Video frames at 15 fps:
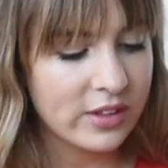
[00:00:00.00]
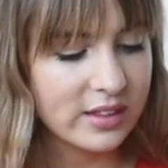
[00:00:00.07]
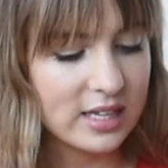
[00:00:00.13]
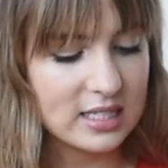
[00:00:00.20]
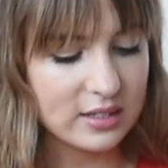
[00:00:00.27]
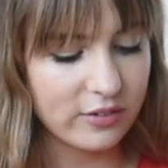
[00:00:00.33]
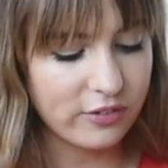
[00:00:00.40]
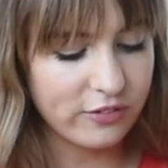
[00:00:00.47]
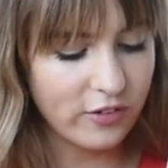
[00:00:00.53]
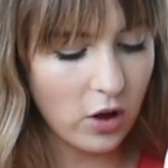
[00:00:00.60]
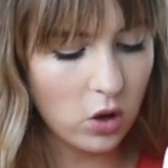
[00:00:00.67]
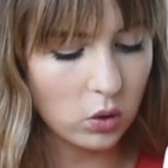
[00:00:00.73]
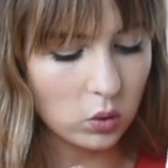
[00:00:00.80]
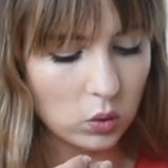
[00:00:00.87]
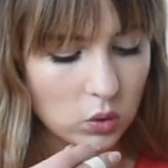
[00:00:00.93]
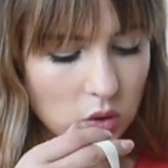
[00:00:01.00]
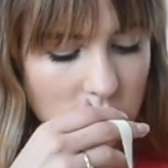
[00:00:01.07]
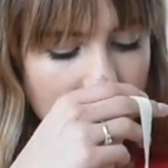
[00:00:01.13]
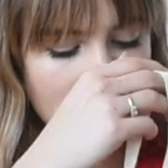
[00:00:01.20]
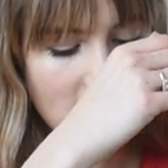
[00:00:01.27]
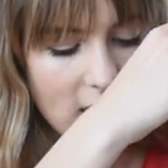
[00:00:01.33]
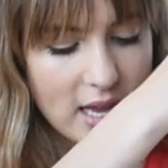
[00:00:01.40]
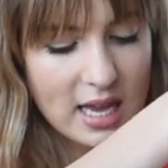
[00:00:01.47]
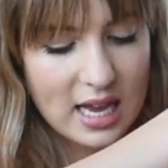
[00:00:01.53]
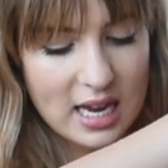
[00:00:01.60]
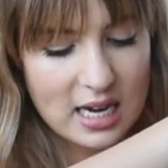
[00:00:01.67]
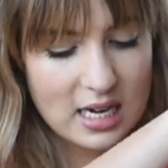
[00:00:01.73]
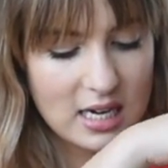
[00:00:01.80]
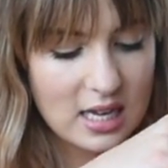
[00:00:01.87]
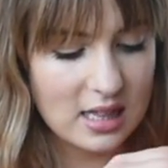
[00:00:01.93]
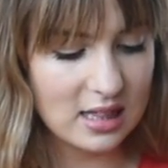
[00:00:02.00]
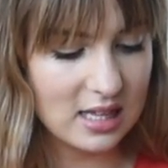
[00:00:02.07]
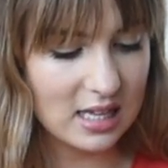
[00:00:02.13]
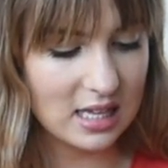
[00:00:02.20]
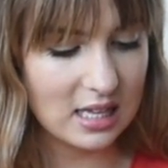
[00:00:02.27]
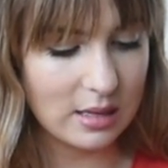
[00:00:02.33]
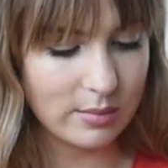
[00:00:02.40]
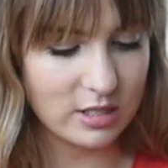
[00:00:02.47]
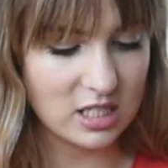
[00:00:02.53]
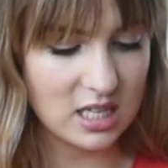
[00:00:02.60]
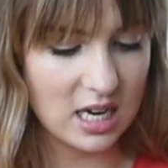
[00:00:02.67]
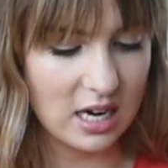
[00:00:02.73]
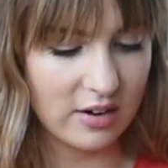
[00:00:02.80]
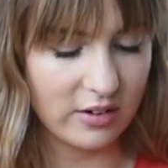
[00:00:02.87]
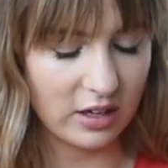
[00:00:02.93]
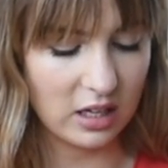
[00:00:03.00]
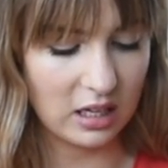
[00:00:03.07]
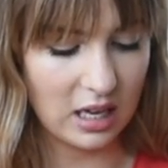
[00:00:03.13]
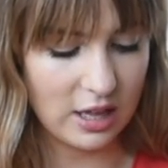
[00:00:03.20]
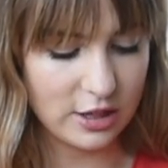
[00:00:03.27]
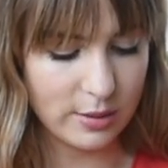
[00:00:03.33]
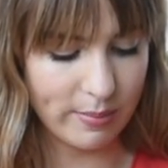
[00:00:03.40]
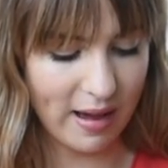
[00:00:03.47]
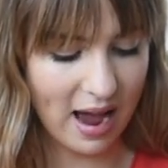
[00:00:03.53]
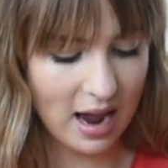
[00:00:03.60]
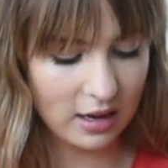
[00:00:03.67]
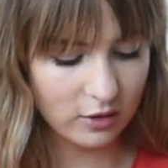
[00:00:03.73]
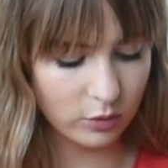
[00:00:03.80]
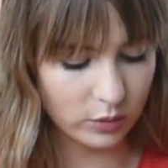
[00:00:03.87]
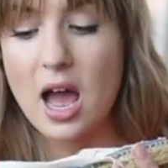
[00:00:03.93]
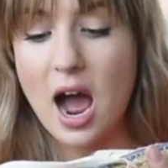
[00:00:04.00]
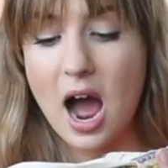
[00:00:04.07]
there's a fold in the material at the back.